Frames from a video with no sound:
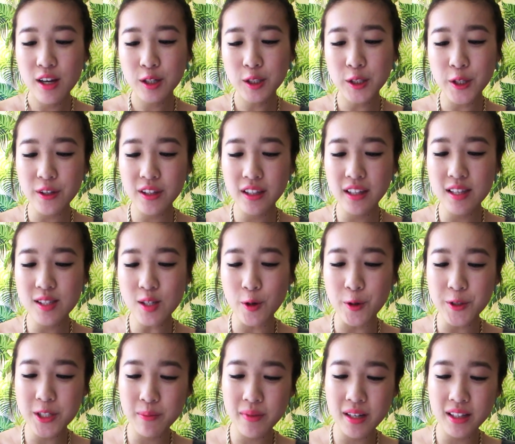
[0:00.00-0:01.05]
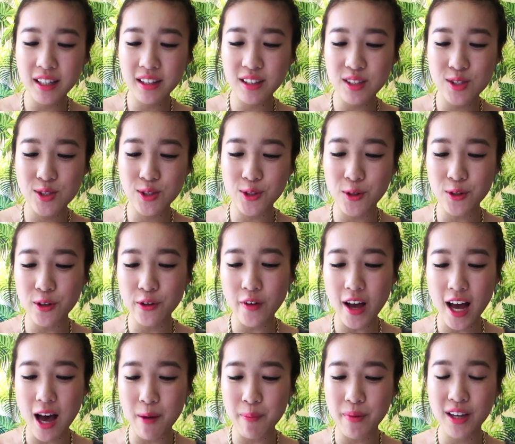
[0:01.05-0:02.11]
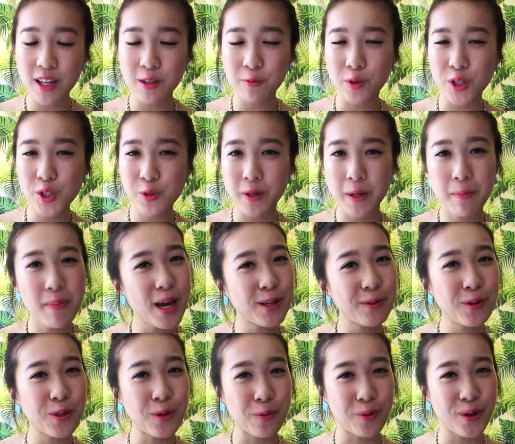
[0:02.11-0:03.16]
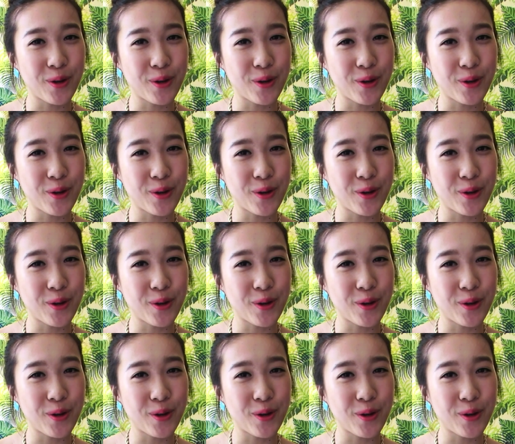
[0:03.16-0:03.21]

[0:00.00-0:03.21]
clothing is ultimately the suit of armor in which we battle the